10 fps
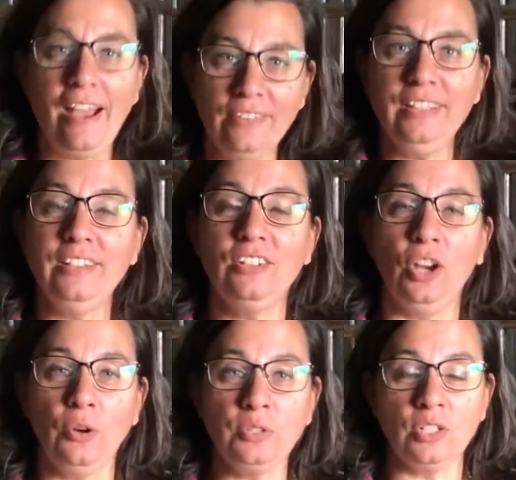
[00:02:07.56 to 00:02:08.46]
that the
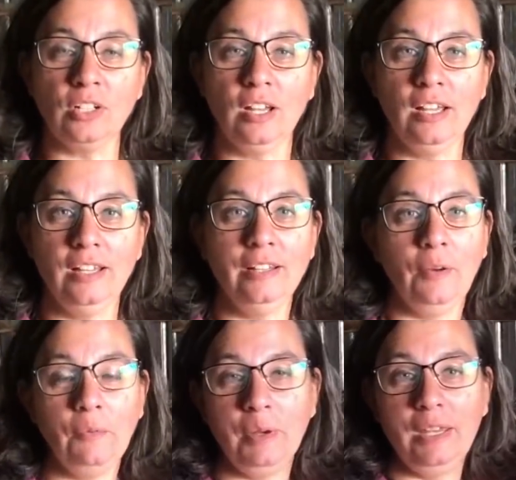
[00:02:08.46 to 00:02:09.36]
goats are
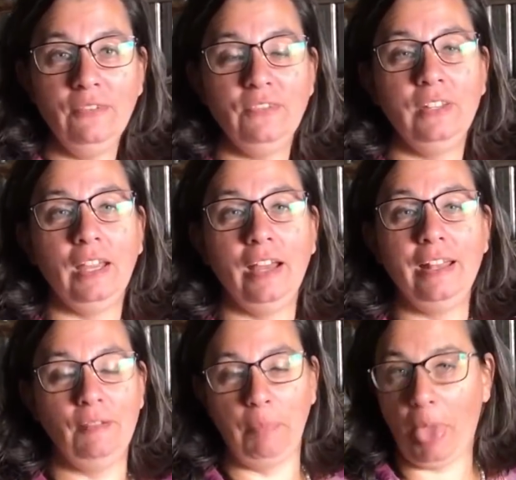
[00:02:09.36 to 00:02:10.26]
gone, we've
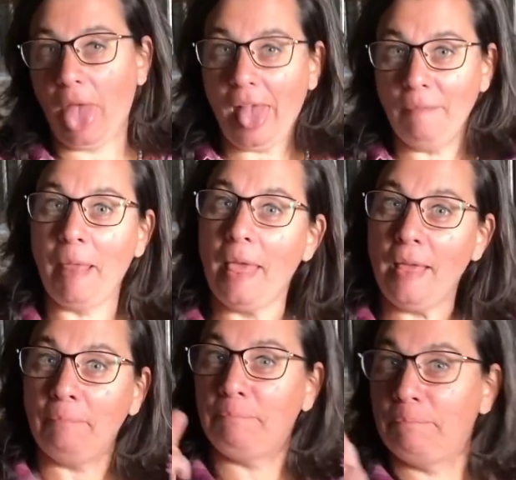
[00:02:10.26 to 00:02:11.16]
got blah blah